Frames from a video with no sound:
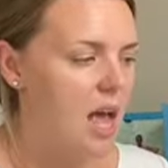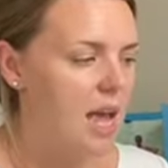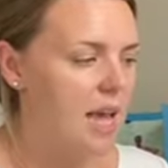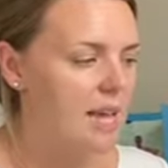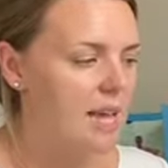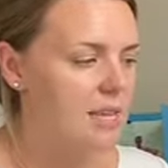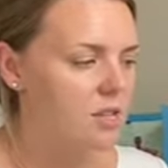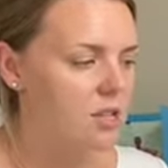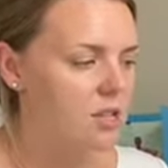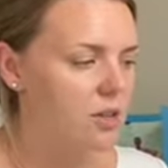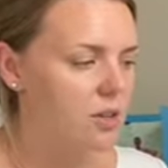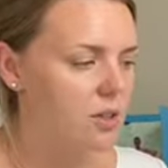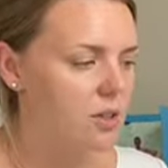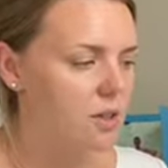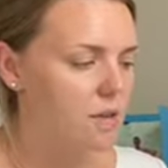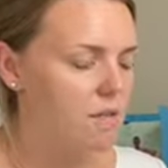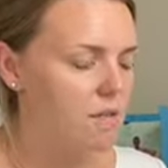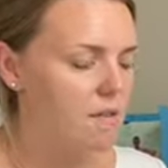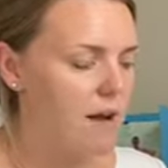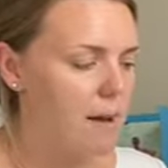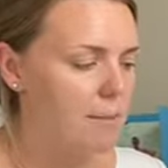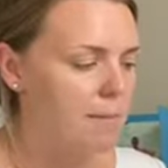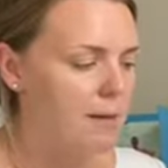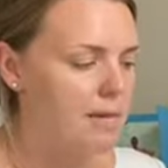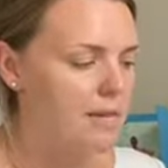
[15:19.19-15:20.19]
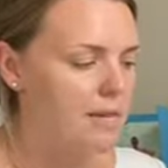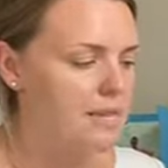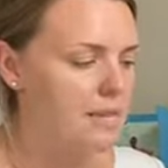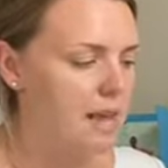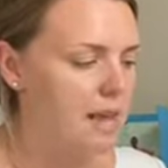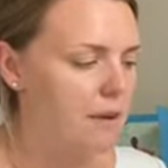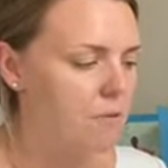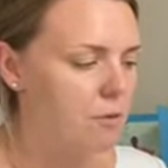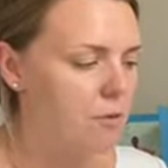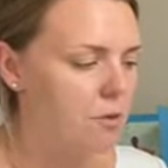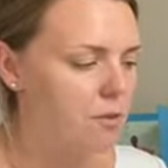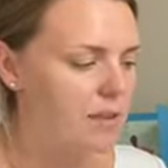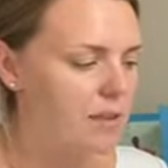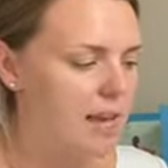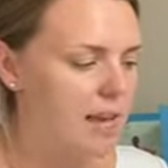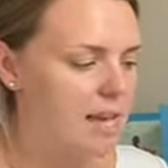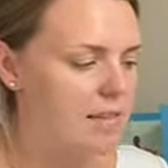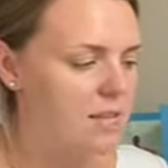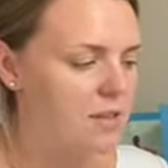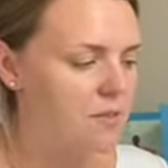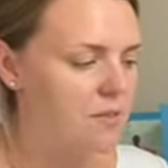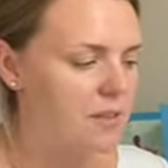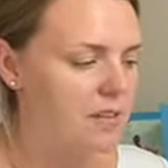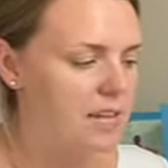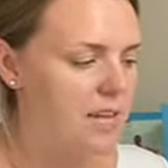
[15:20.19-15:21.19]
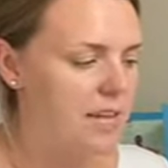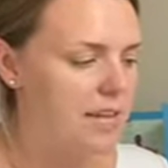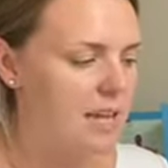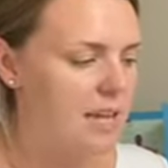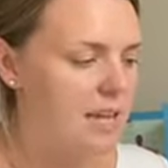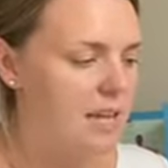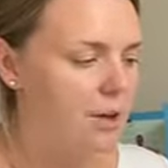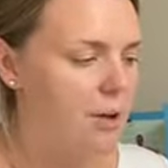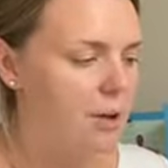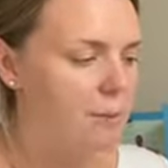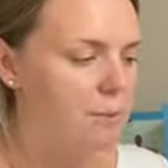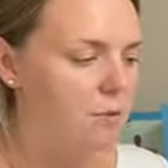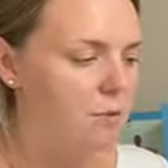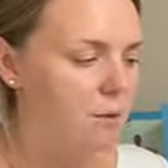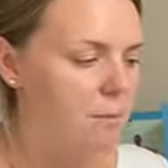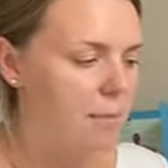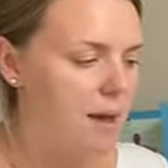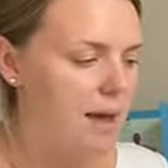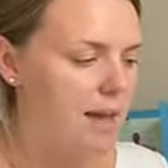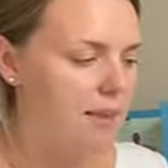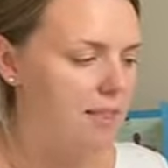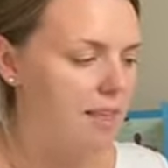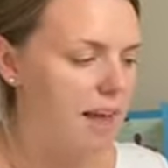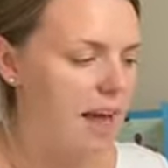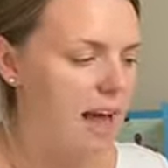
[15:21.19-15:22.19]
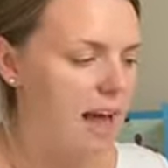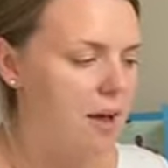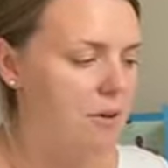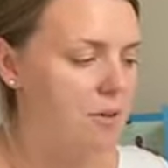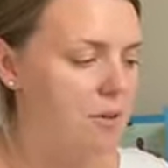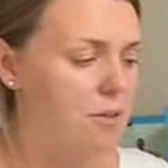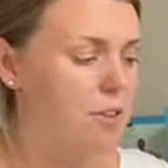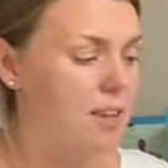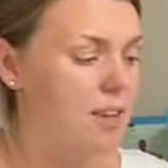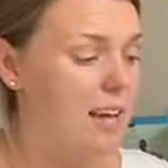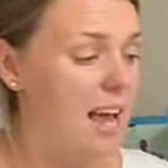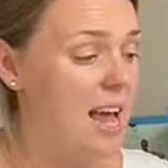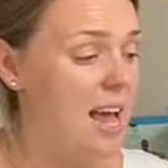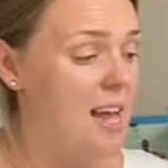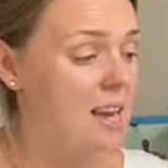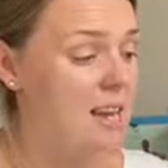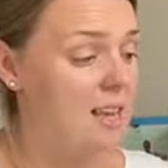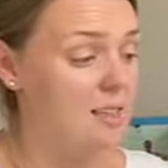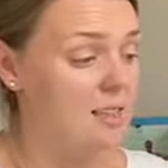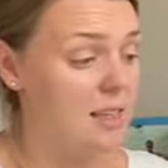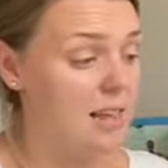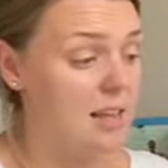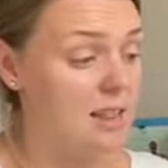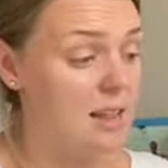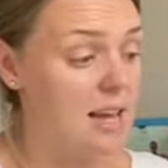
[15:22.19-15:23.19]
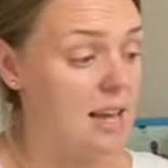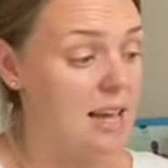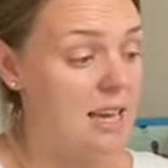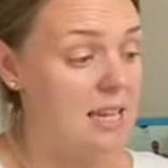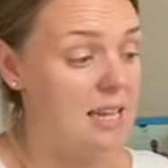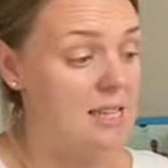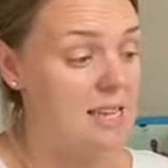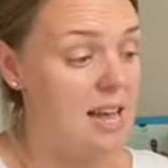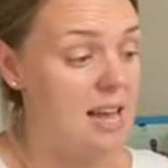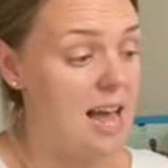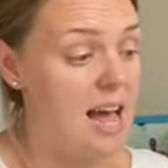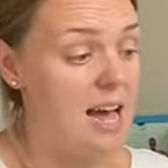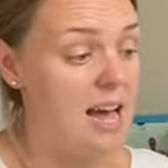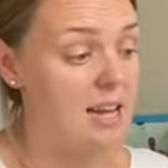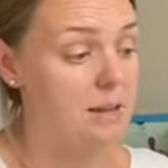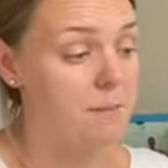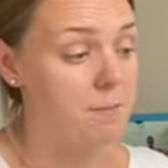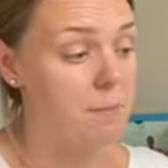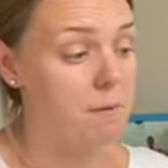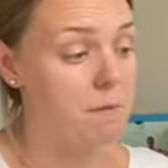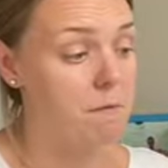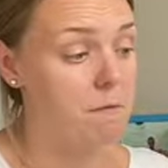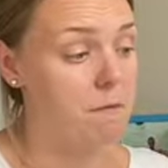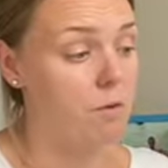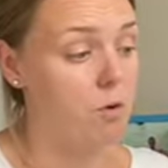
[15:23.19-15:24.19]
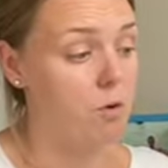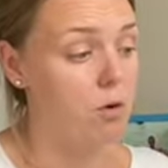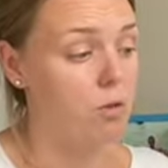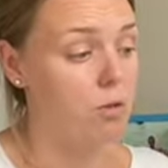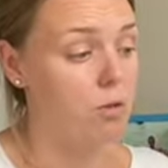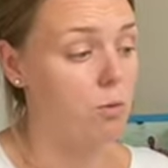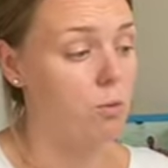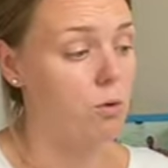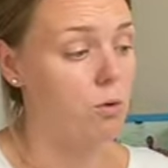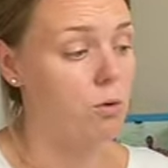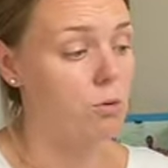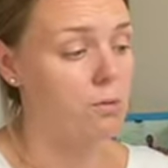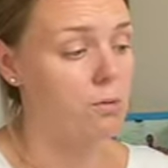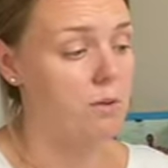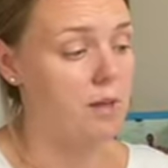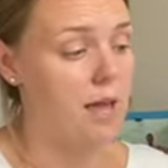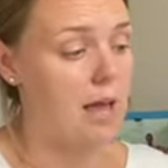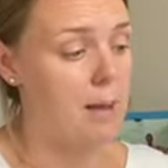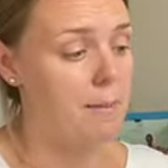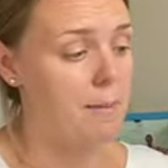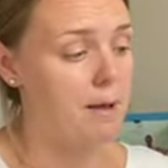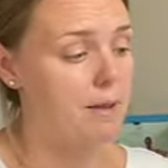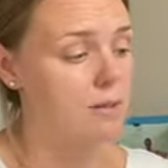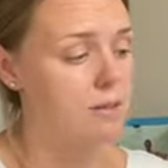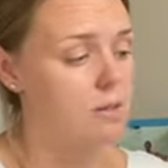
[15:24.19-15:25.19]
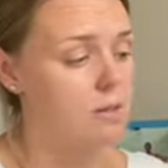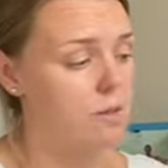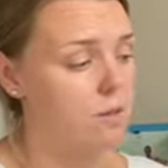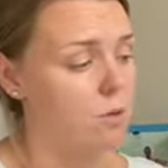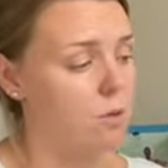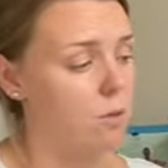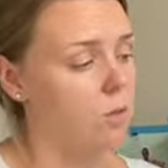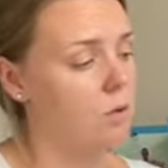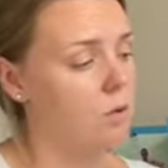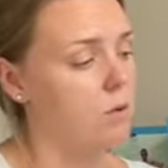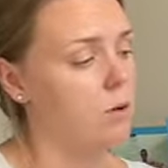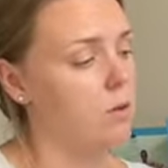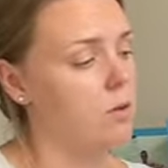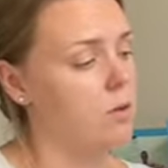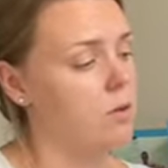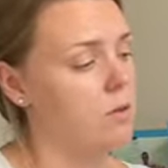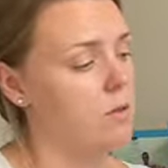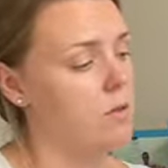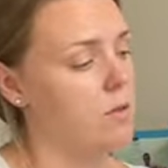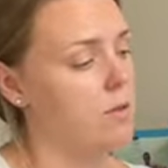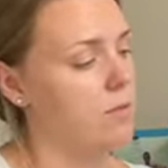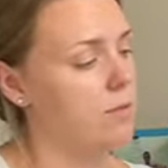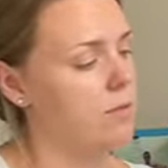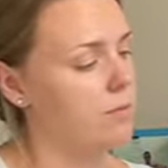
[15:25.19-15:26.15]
It took the family several days of cleaning up to make the house look anything like it had before the wolves came out of the walls.